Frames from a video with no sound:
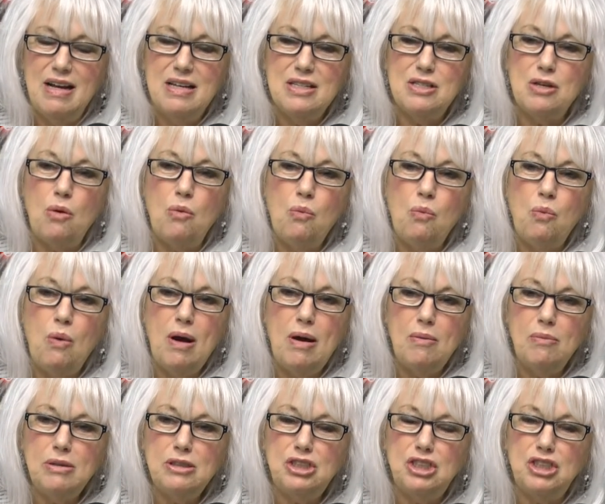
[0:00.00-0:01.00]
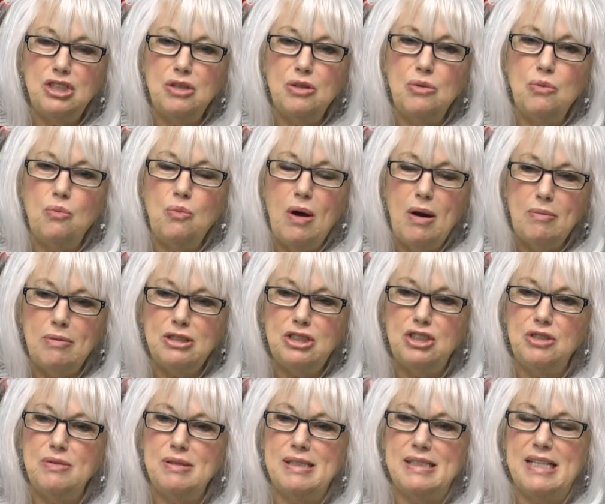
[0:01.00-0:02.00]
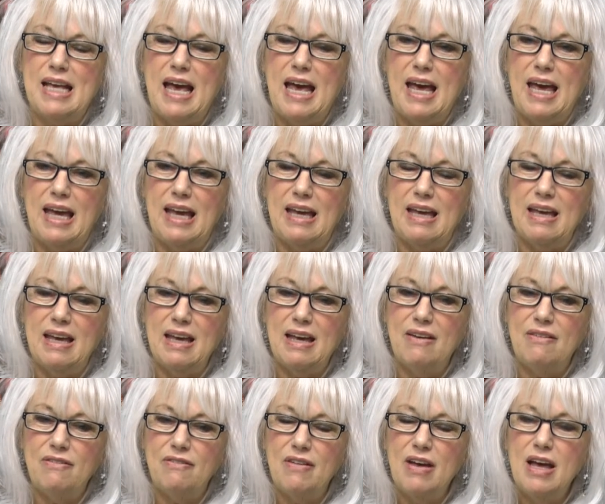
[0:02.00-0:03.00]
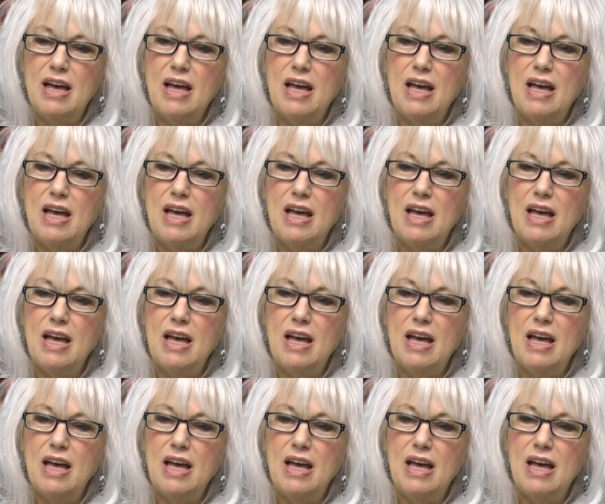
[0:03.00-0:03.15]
So what would you say if